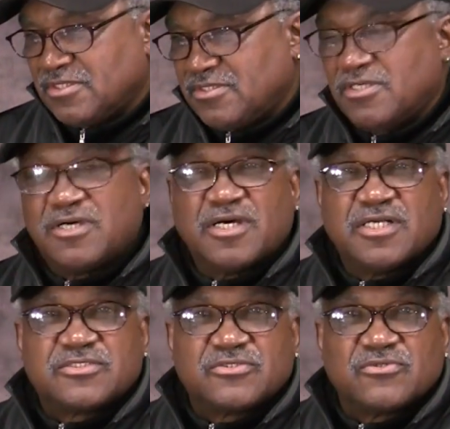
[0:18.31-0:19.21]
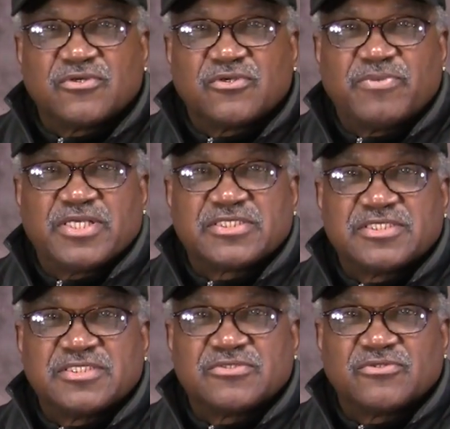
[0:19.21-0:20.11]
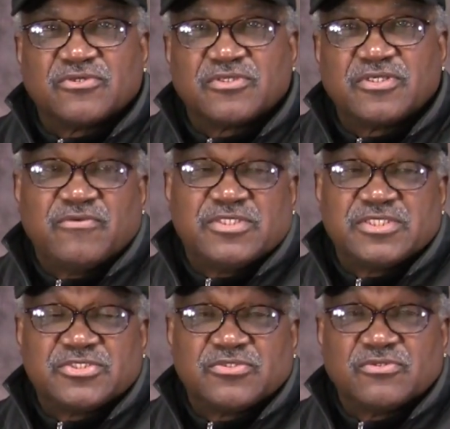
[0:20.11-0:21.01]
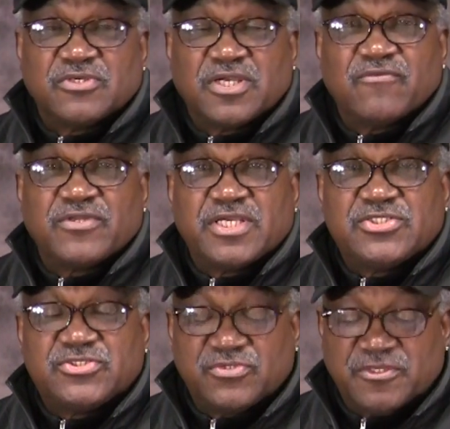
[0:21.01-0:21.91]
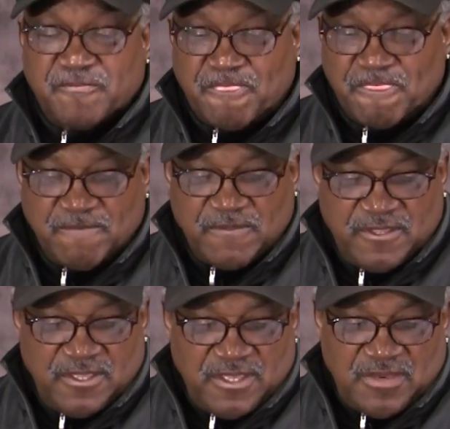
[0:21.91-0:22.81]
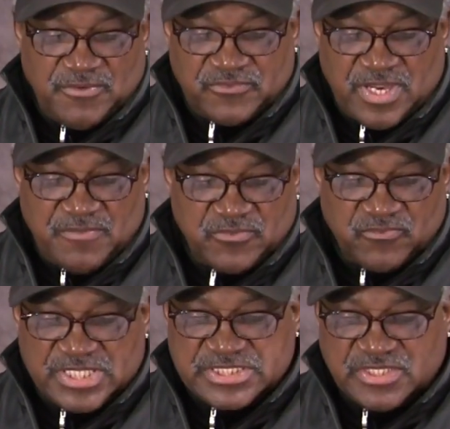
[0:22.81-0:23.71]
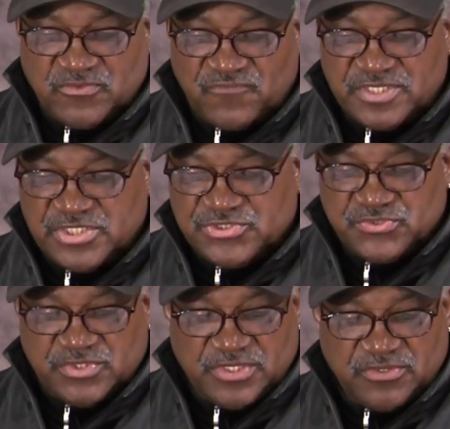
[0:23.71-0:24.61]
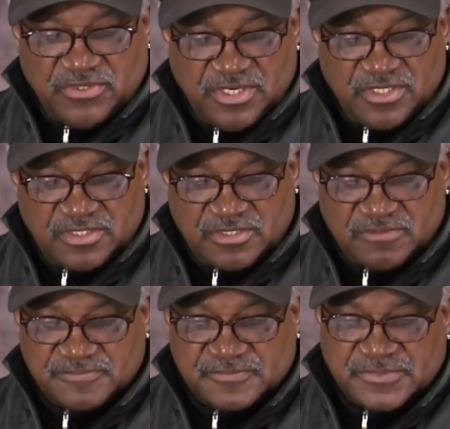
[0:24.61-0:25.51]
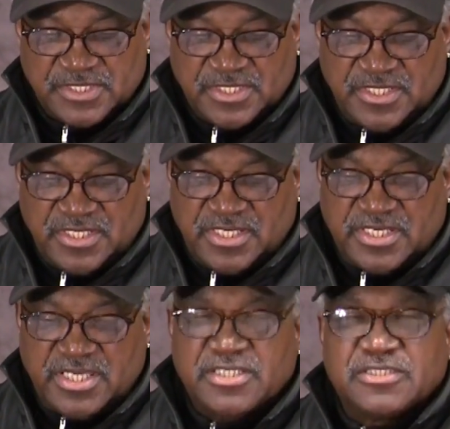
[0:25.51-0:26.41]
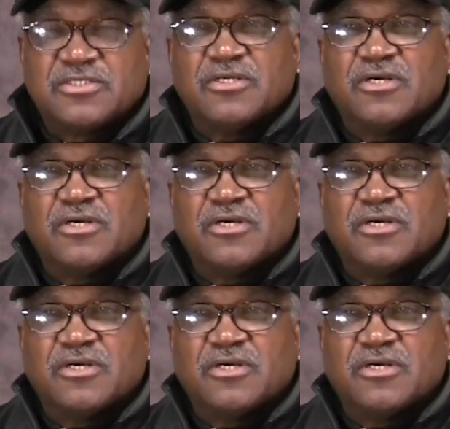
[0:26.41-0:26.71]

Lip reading: your hunts or your pestings or even just your everyday shooting. I've been wrestling with an issue here, and that is